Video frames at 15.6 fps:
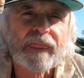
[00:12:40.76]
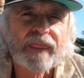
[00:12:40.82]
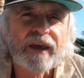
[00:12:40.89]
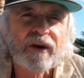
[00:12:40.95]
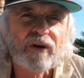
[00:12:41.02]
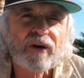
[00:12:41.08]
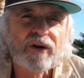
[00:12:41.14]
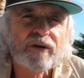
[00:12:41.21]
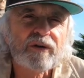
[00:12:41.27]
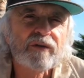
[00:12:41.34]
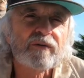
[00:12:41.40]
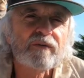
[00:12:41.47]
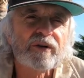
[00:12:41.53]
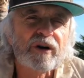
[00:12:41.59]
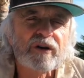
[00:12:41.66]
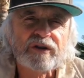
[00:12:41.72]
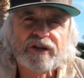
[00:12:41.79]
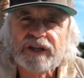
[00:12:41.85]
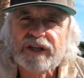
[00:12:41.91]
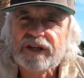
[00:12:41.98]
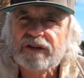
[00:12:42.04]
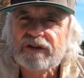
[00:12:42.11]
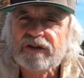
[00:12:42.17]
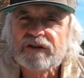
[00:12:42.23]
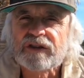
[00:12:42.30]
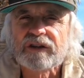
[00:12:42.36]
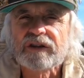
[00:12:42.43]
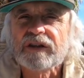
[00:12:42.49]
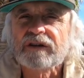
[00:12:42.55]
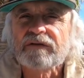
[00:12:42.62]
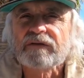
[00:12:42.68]
their own proteins,
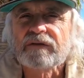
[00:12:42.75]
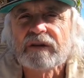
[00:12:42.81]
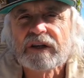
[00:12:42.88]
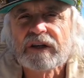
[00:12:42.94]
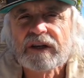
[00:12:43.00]
and then